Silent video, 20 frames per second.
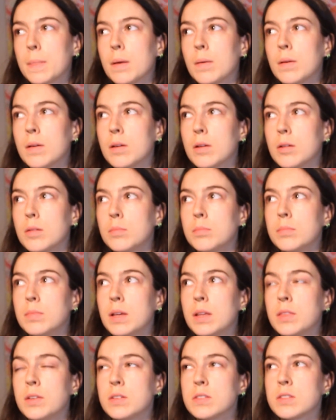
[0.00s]

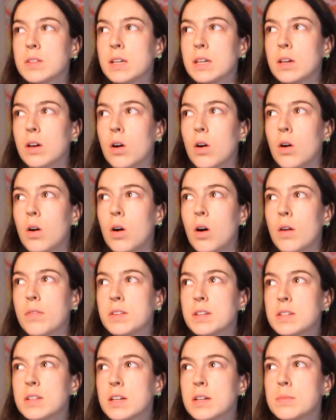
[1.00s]
And there's, like,
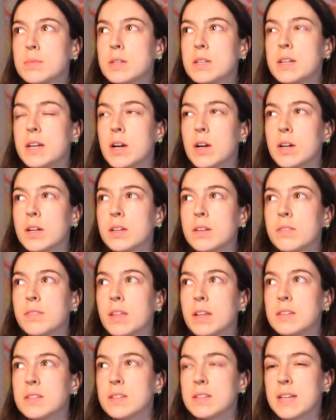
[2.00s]
oftentimes a narrative
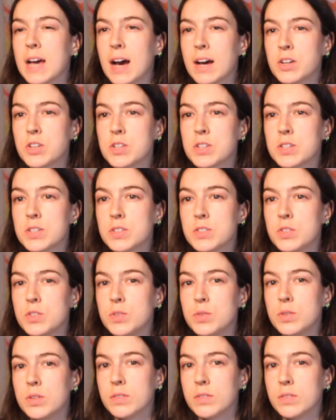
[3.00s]
that's attached to